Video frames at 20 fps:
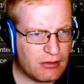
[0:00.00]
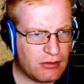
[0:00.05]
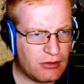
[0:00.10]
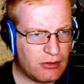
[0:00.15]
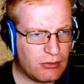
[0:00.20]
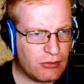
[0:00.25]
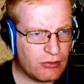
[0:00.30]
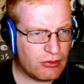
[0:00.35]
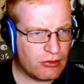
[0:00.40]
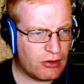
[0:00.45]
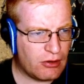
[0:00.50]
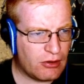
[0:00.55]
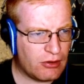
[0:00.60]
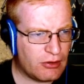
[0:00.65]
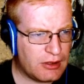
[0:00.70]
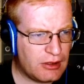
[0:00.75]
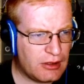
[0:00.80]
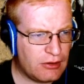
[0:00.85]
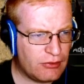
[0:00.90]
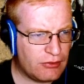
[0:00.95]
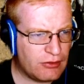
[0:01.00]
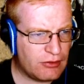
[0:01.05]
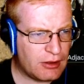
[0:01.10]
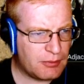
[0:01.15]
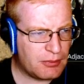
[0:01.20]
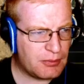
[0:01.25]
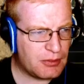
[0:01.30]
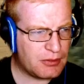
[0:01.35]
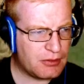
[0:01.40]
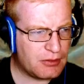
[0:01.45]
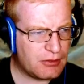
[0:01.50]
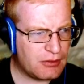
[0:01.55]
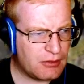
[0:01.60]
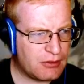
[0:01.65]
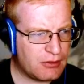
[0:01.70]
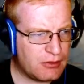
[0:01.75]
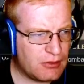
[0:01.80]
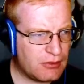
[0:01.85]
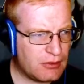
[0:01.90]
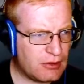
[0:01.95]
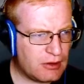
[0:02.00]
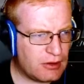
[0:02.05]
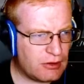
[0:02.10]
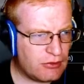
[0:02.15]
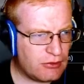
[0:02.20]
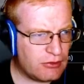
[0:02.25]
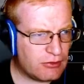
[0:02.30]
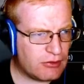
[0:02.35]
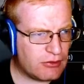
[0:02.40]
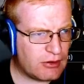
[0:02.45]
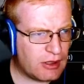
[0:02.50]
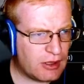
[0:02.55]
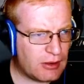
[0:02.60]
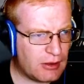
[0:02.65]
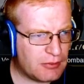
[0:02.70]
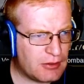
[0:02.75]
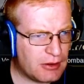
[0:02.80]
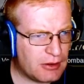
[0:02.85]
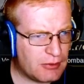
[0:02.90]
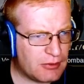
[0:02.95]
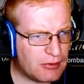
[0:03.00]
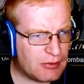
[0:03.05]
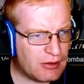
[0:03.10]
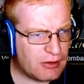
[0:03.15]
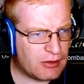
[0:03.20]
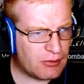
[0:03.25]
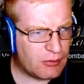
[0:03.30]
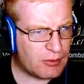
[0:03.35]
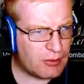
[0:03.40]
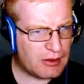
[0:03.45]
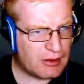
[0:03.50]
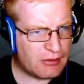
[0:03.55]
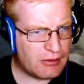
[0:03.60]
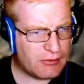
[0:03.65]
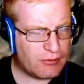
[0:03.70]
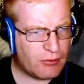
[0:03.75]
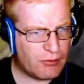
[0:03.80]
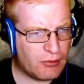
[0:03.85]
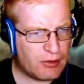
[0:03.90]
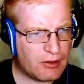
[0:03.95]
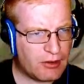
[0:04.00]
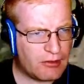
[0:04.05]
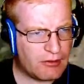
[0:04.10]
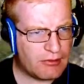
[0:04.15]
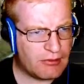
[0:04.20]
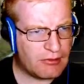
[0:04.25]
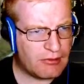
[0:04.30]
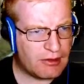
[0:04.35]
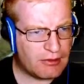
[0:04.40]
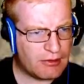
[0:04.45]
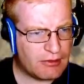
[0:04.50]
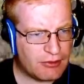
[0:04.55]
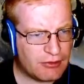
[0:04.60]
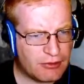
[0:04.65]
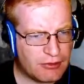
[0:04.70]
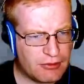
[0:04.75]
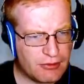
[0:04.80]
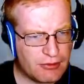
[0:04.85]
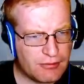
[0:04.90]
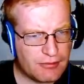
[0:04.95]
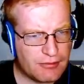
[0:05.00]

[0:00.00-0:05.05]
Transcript: You are all healed up, and you're camped out there waiting for a settler.